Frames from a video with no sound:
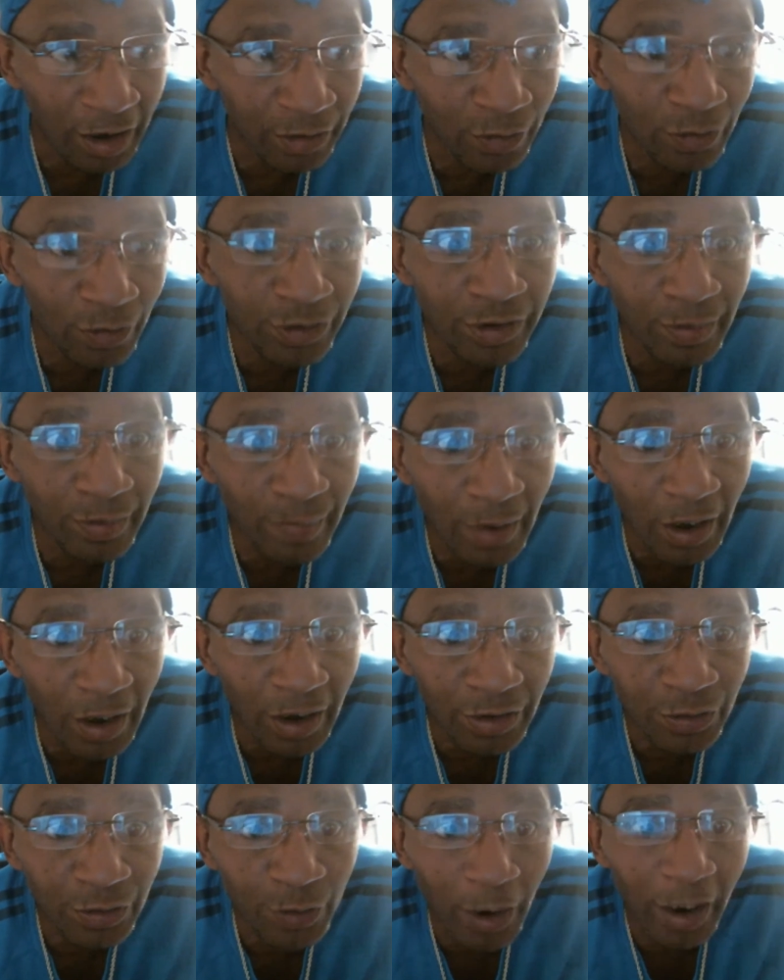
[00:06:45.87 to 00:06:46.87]
doing
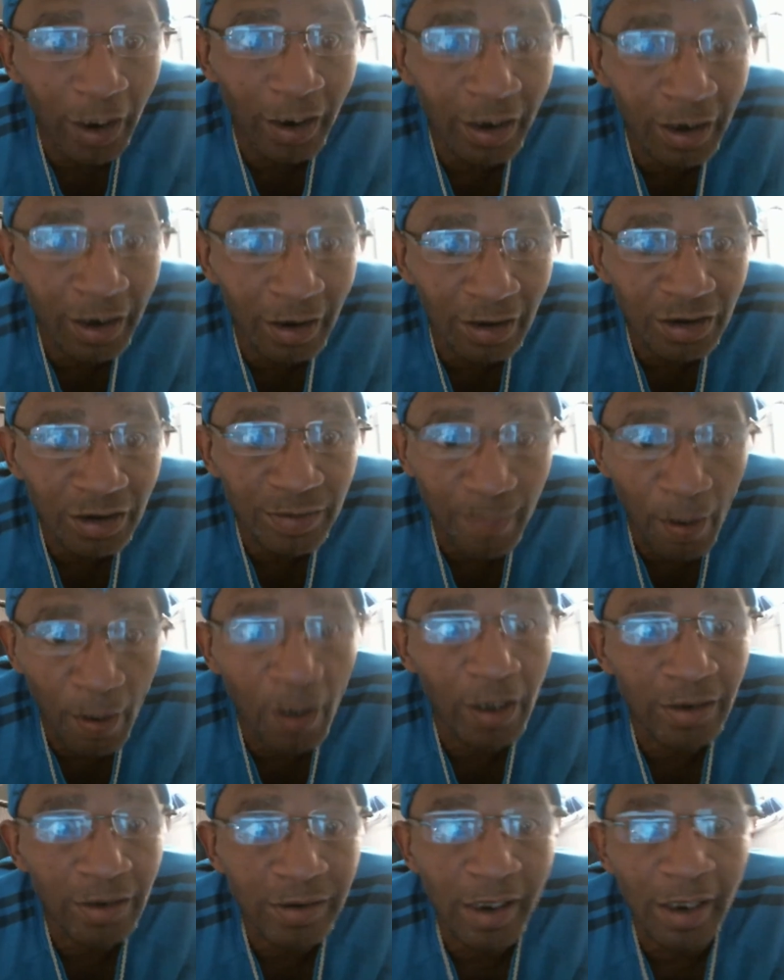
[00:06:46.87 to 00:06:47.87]
some training and
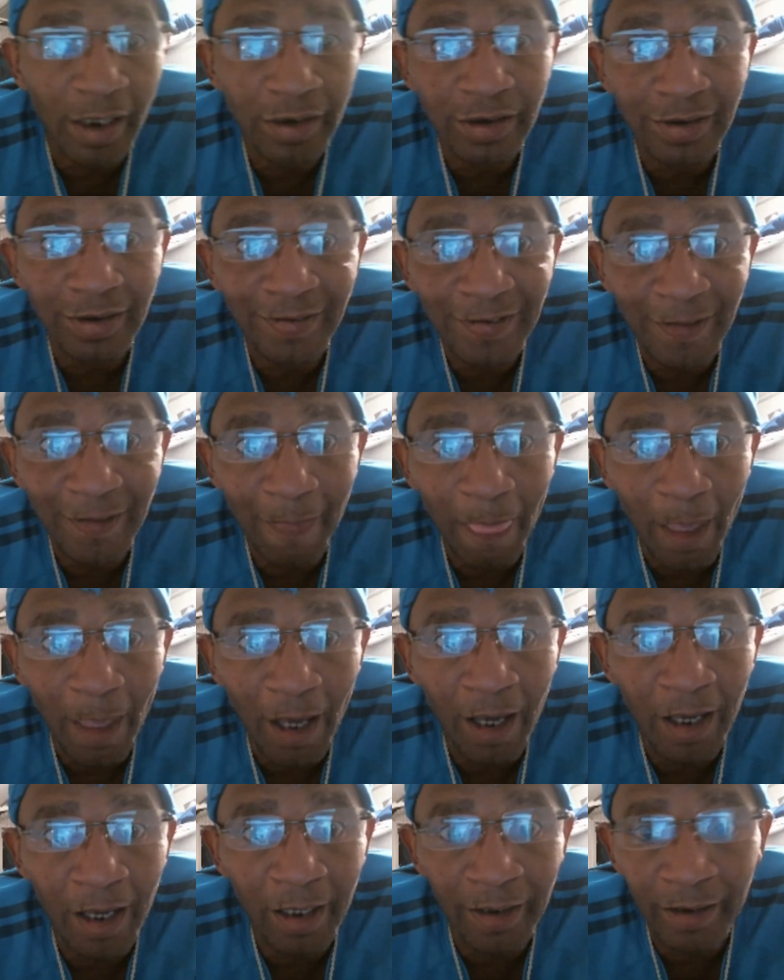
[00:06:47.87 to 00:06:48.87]
sparring sessions,
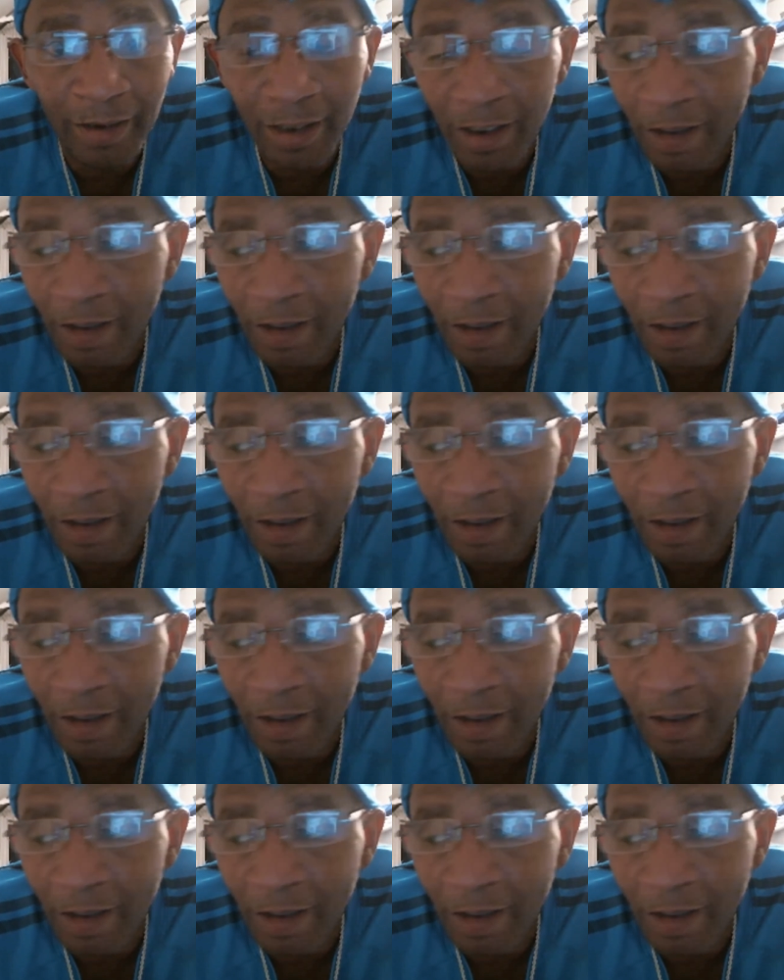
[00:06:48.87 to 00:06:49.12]
and